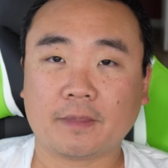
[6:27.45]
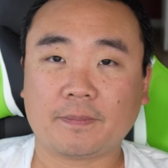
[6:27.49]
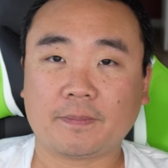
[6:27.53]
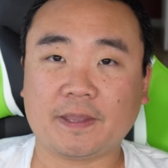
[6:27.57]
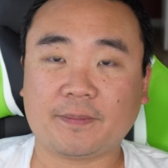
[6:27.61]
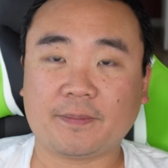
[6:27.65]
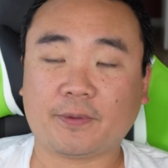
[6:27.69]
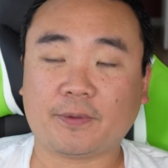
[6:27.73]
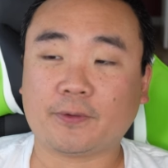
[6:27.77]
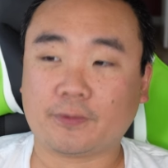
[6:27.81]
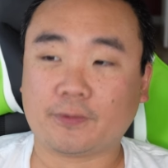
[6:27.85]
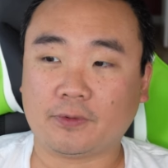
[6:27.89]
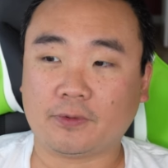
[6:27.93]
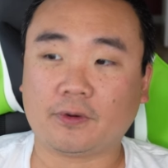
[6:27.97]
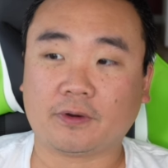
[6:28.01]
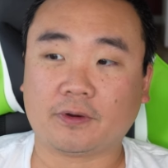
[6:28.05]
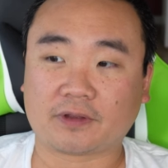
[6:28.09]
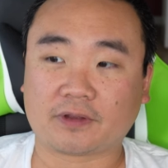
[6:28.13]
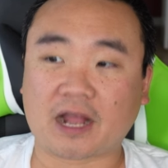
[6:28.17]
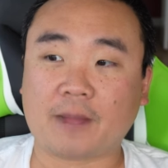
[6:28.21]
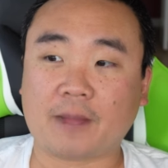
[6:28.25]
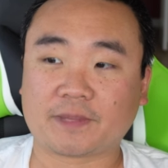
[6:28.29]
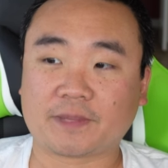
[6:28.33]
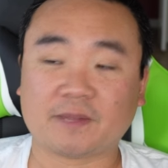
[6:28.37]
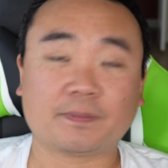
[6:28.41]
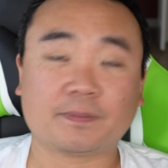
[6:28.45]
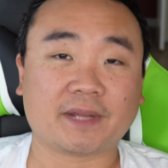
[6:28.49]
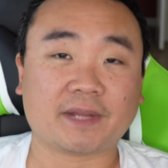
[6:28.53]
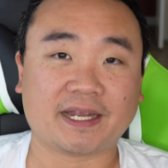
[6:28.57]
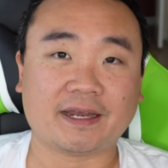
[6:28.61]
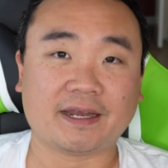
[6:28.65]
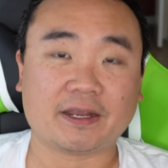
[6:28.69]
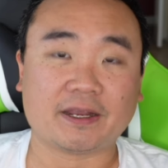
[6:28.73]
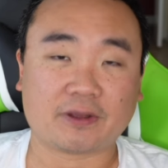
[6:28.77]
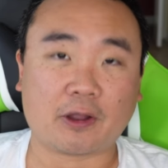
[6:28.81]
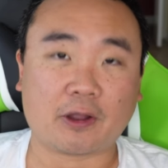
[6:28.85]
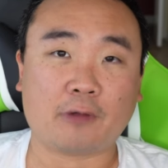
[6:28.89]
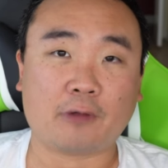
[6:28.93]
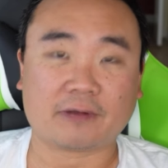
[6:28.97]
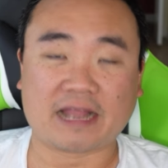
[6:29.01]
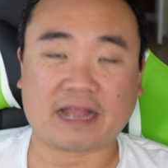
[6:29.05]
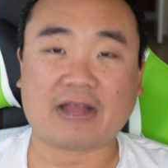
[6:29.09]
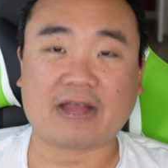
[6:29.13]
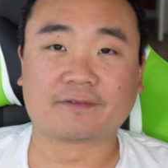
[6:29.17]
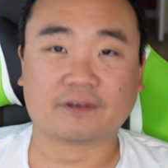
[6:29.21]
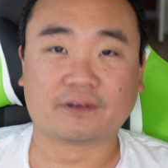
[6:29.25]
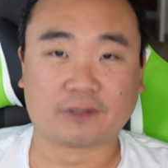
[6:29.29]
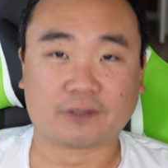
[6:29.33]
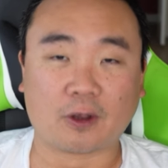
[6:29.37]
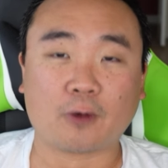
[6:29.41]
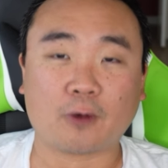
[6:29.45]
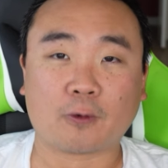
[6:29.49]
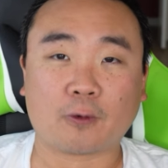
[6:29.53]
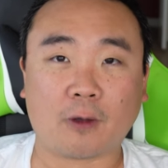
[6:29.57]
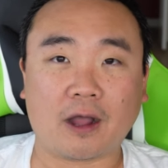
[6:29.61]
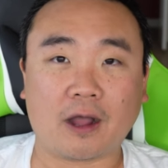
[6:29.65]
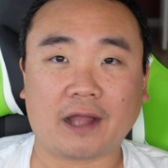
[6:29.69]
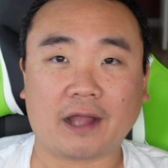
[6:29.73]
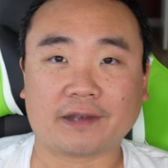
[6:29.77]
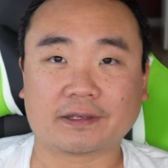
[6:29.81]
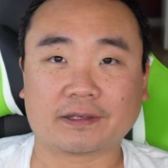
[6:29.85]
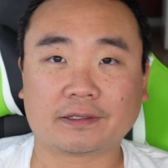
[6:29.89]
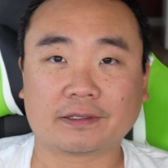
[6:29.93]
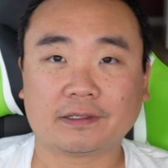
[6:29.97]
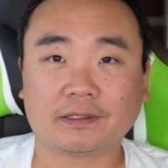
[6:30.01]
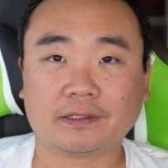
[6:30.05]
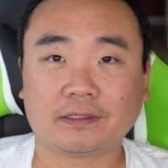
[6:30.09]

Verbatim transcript: people who are contemplating going after Do Kwon,